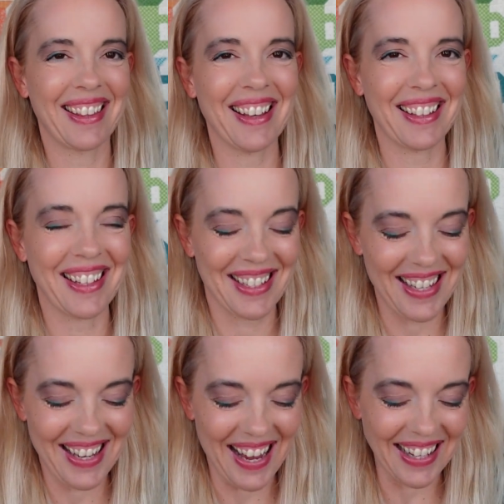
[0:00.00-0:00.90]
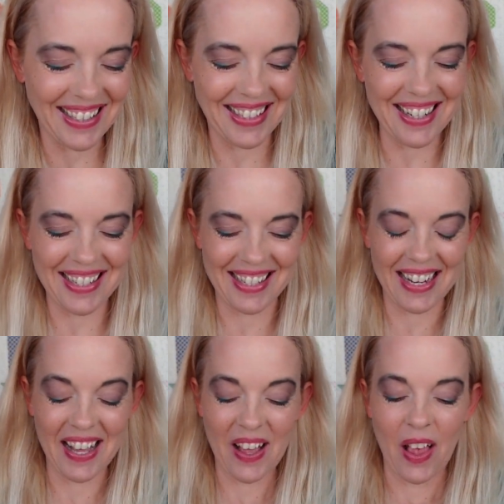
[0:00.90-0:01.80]
The Lizzie Kate stitch.
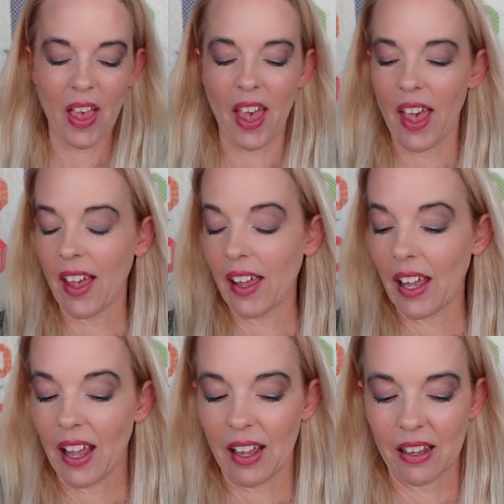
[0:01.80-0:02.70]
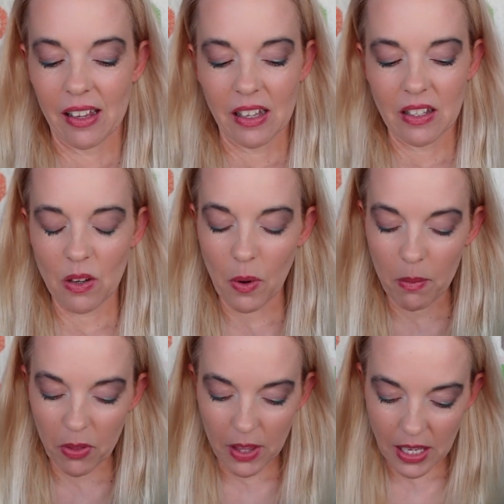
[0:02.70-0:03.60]
So
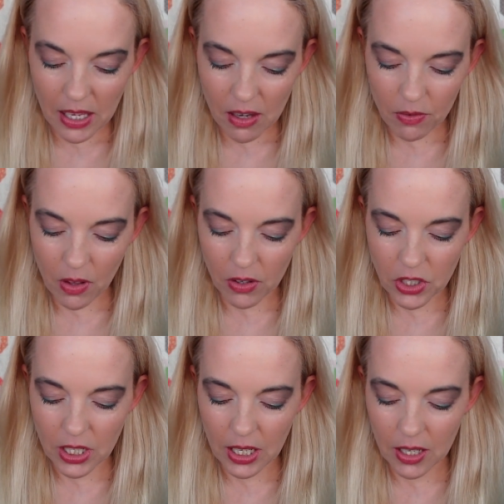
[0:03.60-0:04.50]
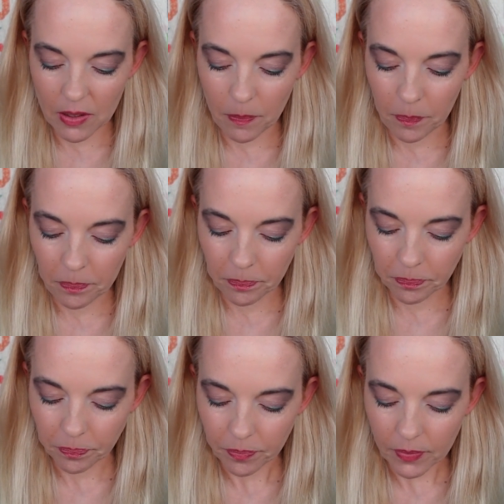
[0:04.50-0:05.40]
I'm thinking of launching it
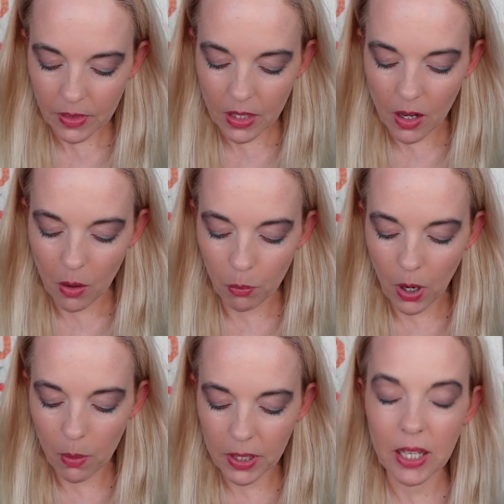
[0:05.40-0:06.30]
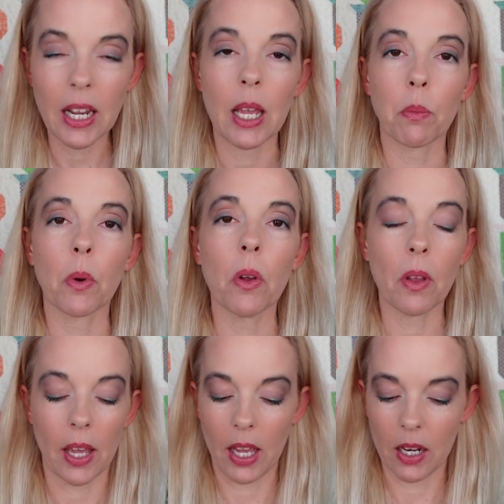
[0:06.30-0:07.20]
probably in
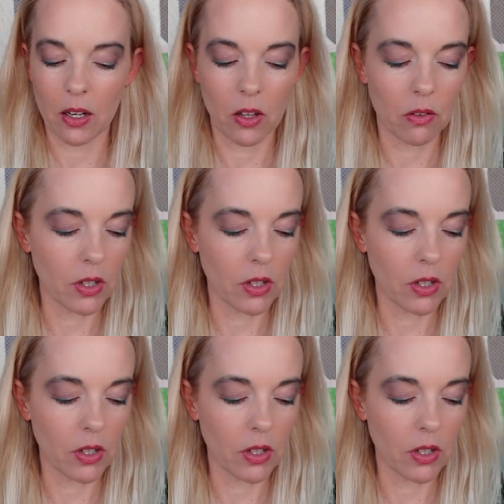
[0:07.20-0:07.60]
April, and another